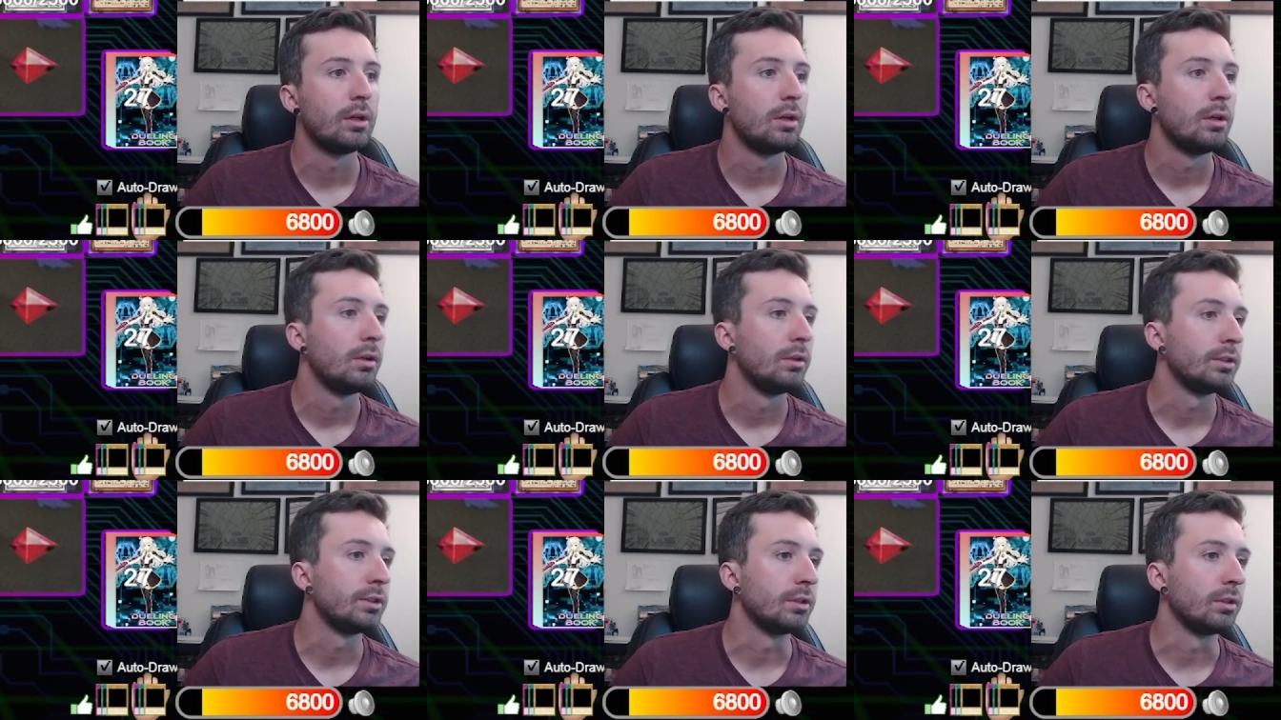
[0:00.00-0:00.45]

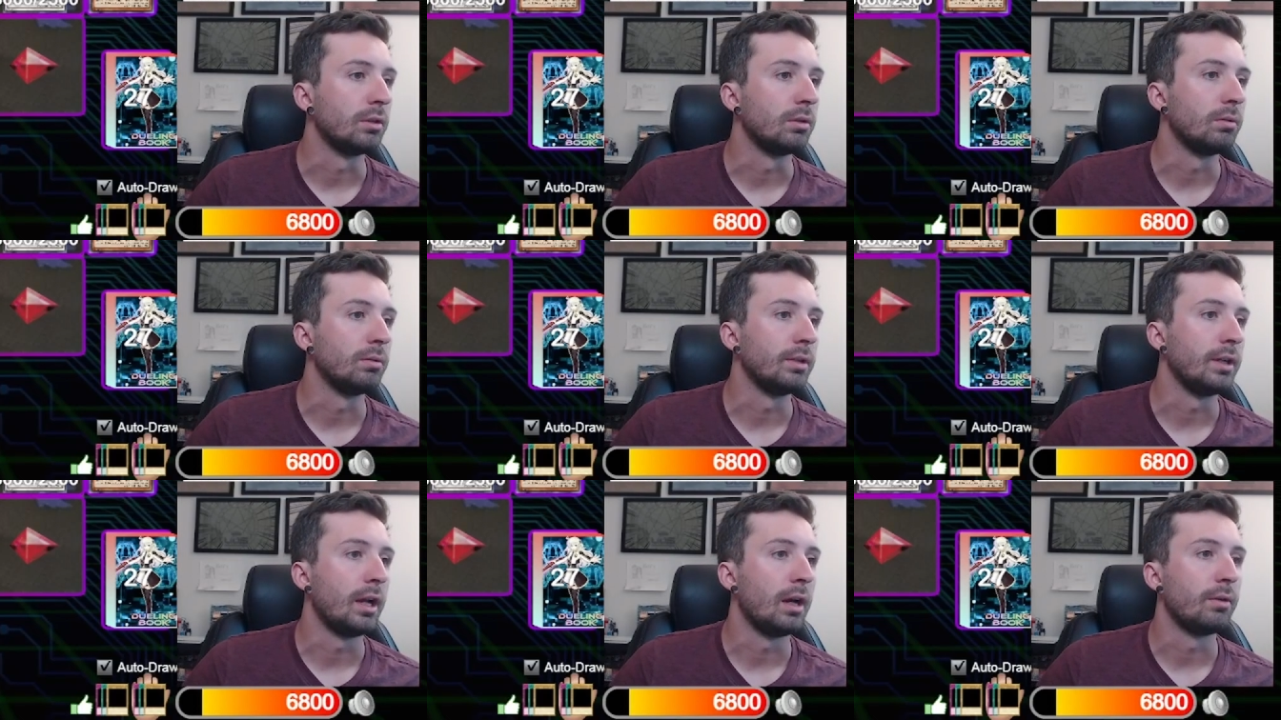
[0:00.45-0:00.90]

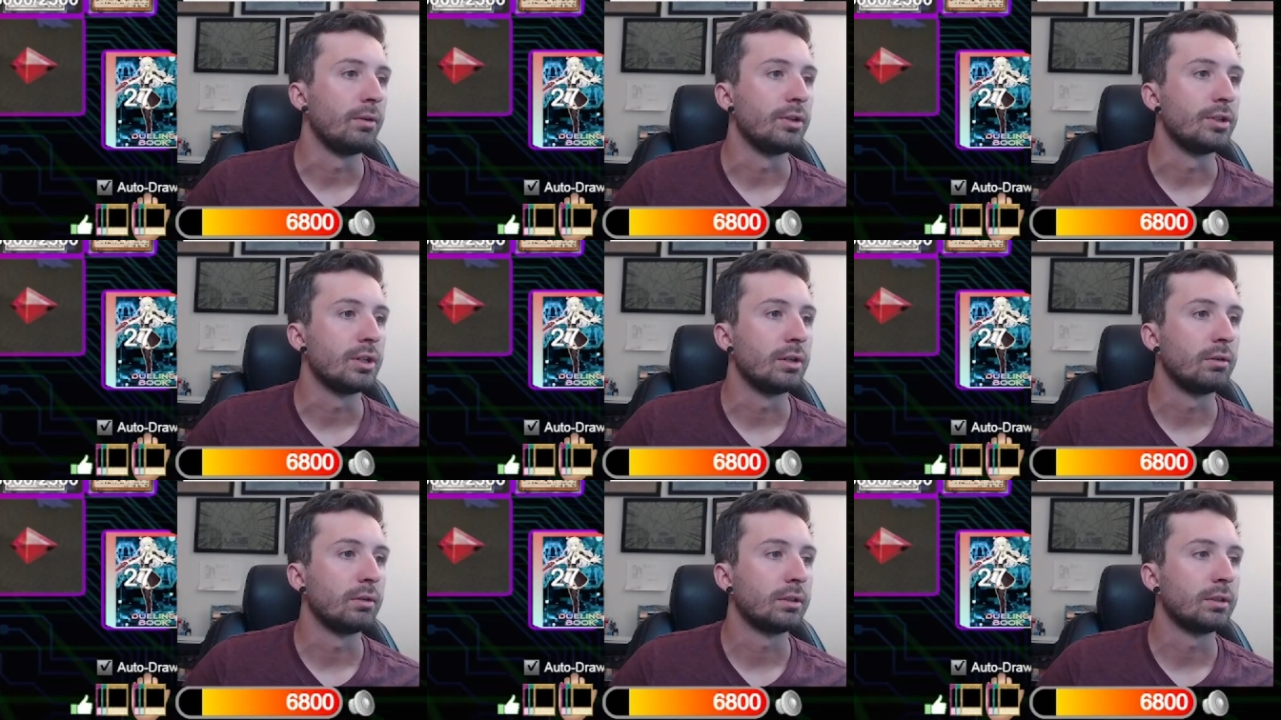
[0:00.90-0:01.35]
So now
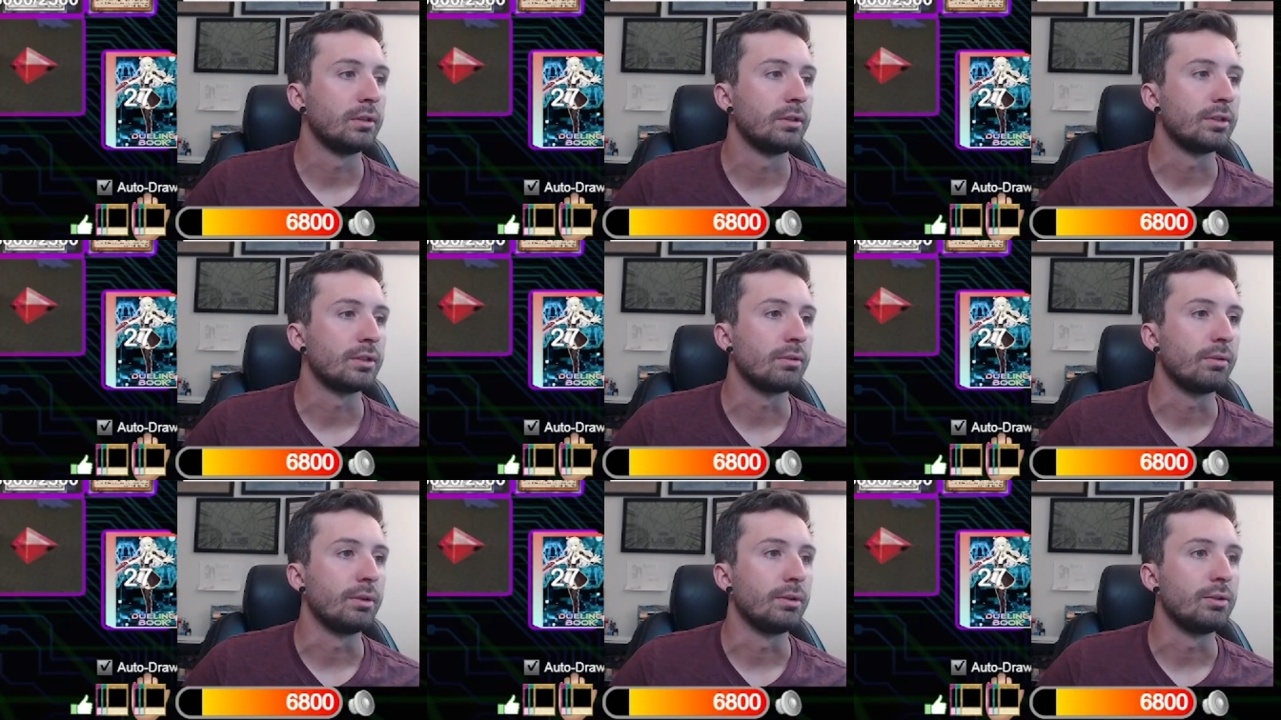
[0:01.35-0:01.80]
Angelica
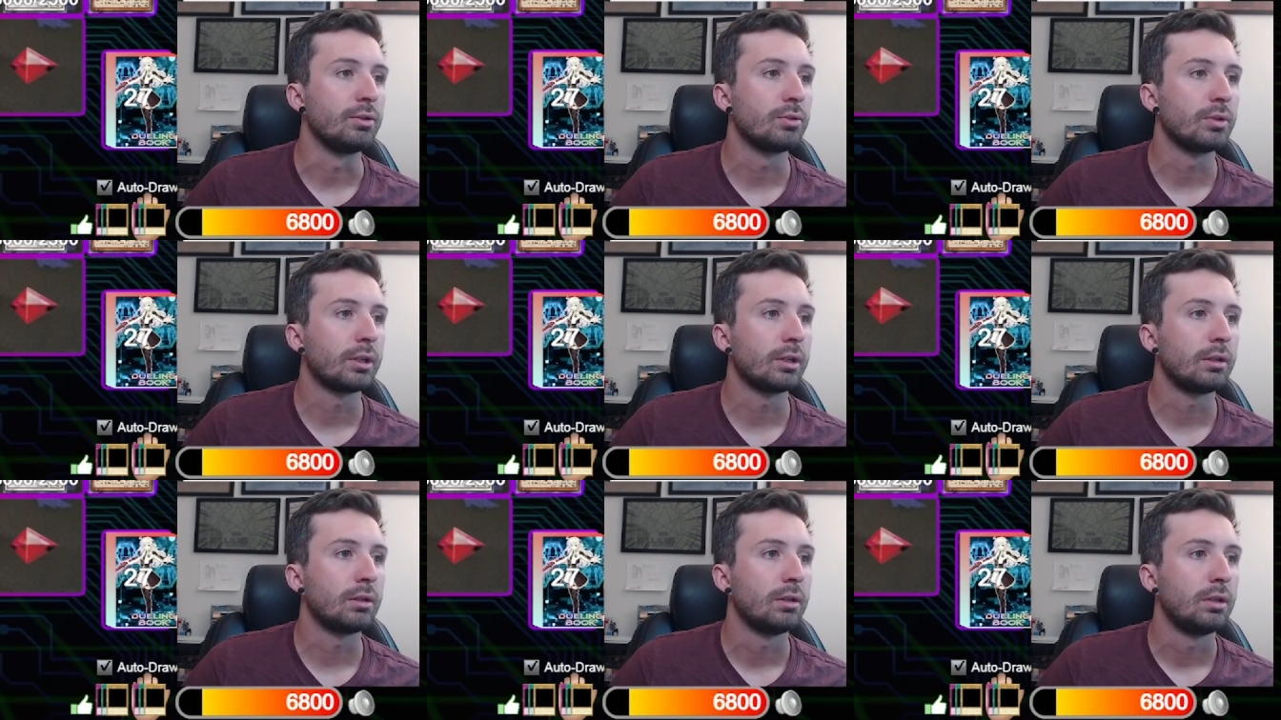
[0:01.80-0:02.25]
is going to
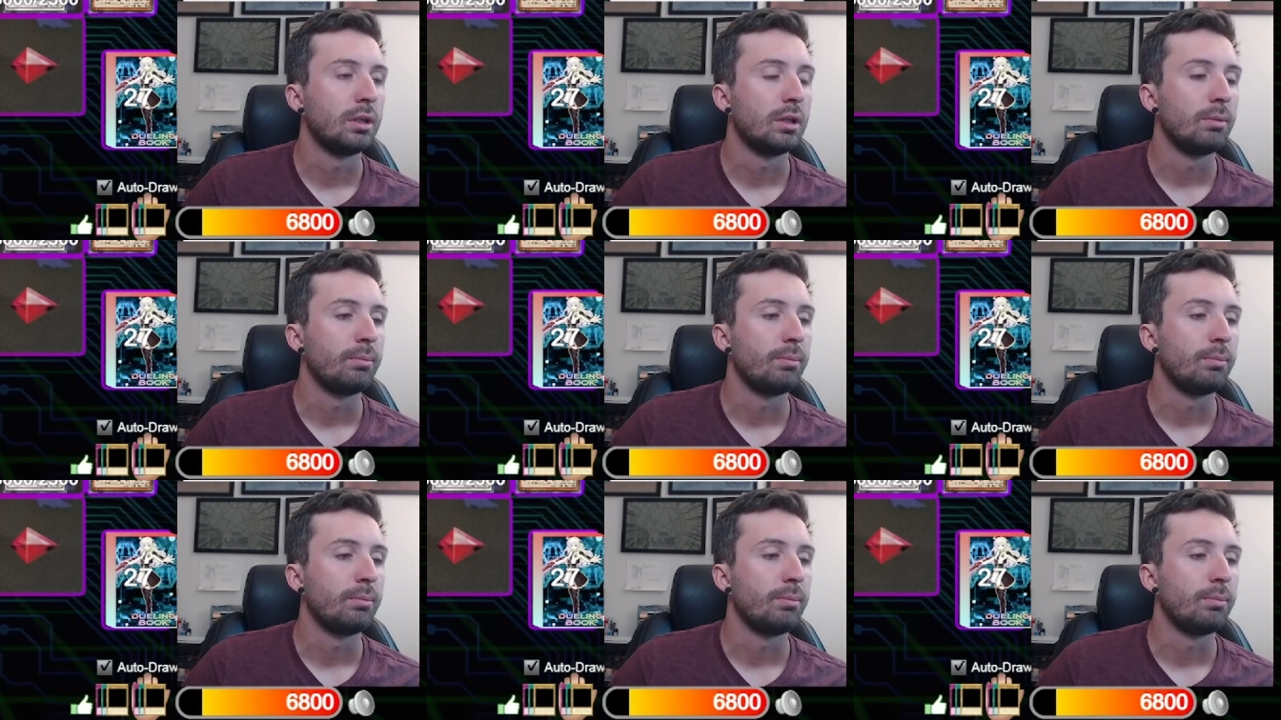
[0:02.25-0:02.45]
trigger,